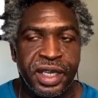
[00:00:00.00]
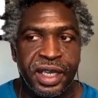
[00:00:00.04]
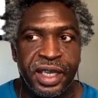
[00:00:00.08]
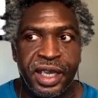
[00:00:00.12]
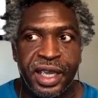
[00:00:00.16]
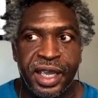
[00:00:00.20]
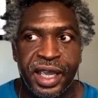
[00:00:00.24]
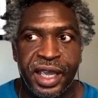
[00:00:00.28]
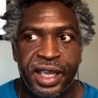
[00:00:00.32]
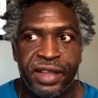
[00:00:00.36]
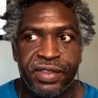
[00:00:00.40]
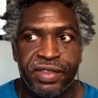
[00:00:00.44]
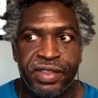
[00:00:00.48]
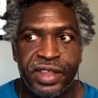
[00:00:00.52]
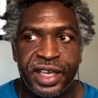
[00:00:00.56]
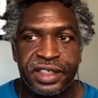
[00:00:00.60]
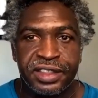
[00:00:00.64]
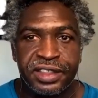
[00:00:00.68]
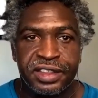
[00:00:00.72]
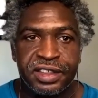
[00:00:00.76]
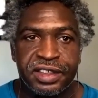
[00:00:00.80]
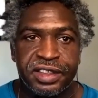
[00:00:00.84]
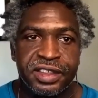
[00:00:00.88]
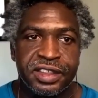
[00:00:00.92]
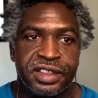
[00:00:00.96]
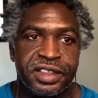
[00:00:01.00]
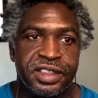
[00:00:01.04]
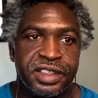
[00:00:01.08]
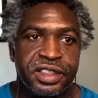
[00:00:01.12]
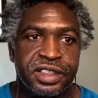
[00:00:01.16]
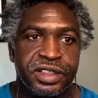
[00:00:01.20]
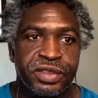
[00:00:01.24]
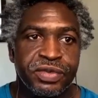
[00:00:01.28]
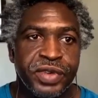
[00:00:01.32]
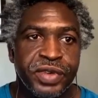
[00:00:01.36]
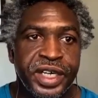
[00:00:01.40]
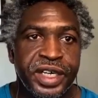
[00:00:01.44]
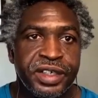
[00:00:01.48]
And that's just
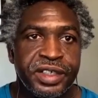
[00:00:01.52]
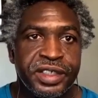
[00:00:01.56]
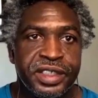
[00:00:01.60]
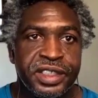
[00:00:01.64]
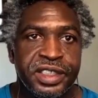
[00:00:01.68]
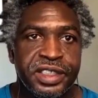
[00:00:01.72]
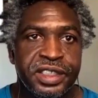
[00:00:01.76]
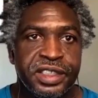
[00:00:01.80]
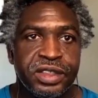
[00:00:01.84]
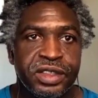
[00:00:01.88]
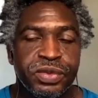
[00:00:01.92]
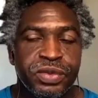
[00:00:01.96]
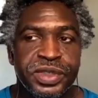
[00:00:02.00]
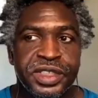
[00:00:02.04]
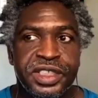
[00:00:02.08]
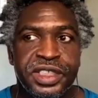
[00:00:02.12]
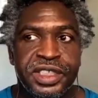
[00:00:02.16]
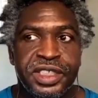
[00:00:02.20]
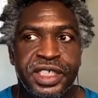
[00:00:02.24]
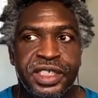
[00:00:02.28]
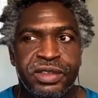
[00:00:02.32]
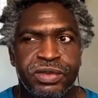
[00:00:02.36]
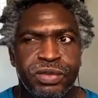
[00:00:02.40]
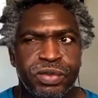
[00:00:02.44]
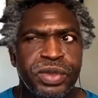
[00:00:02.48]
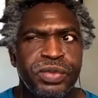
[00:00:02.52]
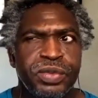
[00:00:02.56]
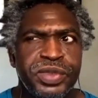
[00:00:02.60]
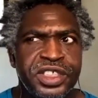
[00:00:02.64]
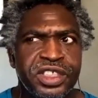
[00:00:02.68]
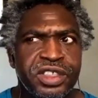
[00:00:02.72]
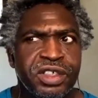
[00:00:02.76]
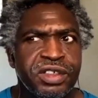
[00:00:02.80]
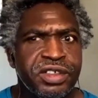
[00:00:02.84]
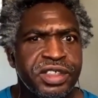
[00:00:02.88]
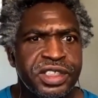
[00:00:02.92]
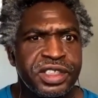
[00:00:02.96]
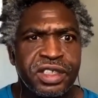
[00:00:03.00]
such a rarity. So when we
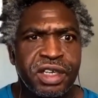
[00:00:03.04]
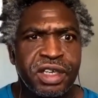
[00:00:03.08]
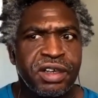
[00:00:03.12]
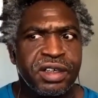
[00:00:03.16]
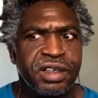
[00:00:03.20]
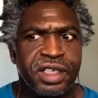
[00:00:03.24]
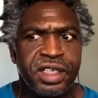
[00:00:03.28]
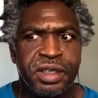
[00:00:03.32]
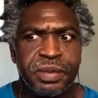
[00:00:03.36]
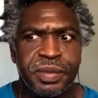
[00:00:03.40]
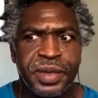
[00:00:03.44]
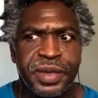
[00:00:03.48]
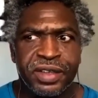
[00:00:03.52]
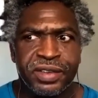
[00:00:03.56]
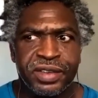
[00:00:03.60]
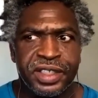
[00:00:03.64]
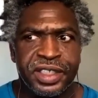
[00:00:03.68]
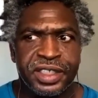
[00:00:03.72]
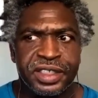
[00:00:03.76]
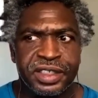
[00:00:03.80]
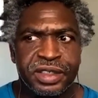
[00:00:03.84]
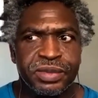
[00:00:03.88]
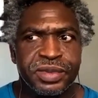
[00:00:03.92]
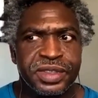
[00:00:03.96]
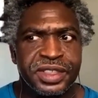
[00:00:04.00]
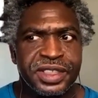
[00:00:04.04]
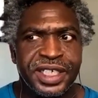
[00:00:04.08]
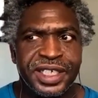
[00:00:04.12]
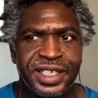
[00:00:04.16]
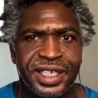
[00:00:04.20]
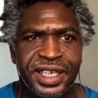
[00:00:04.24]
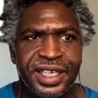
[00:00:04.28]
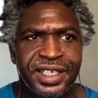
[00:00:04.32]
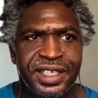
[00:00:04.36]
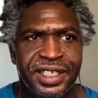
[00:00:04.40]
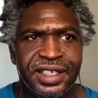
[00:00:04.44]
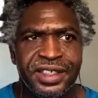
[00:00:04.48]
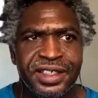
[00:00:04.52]
started talking about this, it was like,
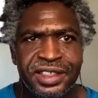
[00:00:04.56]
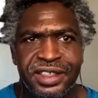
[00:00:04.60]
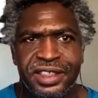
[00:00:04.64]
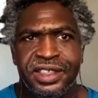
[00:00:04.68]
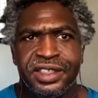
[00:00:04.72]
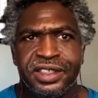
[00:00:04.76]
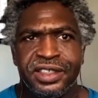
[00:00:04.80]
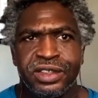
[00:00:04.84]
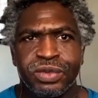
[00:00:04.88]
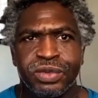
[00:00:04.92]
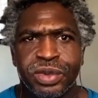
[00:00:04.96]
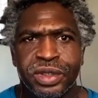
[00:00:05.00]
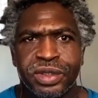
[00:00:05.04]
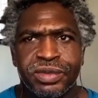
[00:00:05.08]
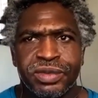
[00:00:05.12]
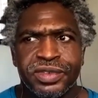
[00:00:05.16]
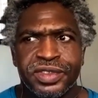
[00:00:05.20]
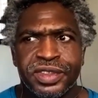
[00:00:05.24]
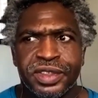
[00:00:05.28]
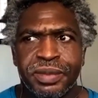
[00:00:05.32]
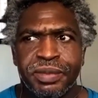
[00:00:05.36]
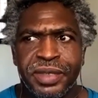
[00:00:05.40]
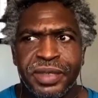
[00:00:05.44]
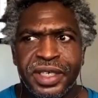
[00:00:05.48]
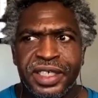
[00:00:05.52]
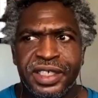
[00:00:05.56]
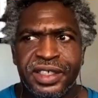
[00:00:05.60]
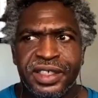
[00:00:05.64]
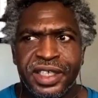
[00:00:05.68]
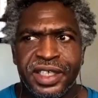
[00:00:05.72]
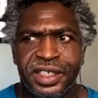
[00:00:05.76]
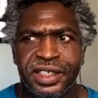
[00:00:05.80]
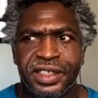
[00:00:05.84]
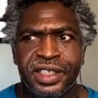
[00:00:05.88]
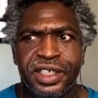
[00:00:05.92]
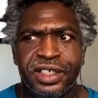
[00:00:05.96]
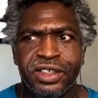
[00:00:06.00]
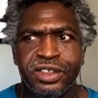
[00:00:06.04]
I get a chance to work with somebody
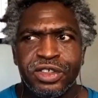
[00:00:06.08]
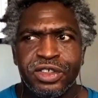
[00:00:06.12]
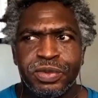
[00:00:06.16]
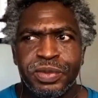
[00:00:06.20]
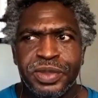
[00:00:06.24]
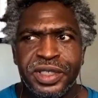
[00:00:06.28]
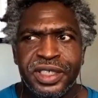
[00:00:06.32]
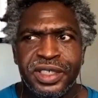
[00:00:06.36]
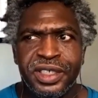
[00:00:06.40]
that knows me